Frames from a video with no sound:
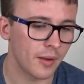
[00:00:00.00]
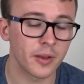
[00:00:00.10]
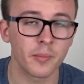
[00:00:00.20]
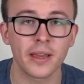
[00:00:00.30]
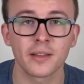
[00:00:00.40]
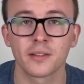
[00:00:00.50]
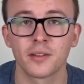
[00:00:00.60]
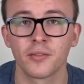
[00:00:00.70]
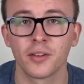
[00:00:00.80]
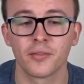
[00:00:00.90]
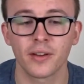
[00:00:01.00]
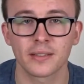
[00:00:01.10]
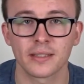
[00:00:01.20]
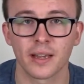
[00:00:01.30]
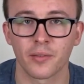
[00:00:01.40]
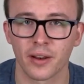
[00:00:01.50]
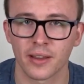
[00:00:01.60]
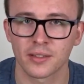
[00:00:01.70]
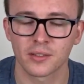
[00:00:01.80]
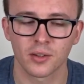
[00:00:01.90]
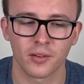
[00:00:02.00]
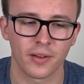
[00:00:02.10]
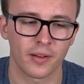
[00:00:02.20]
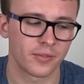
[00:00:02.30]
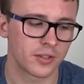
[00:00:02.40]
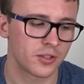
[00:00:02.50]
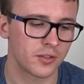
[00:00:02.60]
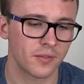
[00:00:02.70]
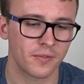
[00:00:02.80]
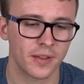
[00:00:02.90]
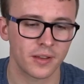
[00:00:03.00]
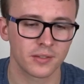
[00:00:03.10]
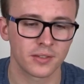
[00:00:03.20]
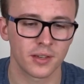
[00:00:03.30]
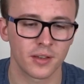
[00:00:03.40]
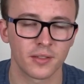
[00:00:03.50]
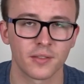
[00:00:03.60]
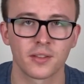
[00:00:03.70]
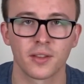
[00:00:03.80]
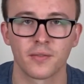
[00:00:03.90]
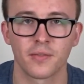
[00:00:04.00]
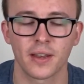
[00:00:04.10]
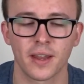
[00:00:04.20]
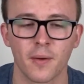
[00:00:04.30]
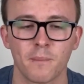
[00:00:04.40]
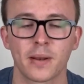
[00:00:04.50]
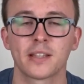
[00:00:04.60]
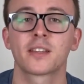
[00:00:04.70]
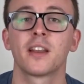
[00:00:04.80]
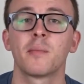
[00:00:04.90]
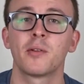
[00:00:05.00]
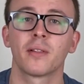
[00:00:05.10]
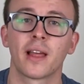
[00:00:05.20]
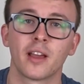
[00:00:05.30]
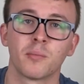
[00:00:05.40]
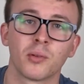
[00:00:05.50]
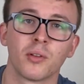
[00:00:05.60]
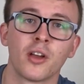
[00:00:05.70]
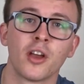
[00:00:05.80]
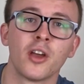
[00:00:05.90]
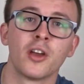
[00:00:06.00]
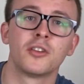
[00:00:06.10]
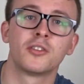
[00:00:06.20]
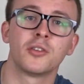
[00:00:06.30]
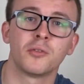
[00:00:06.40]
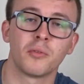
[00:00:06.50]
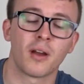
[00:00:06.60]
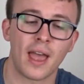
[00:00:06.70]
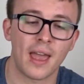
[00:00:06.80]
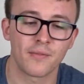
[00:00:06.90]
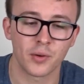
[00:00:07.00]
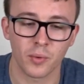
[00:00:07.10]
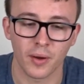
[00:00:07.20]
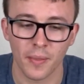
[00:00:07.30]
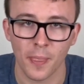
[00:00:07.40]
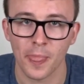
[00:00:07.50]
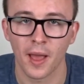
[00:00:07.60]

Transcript: I'm going to make it to do with university. I'm going to sort of have the student feel to the video, but it's going to be relatable to everyone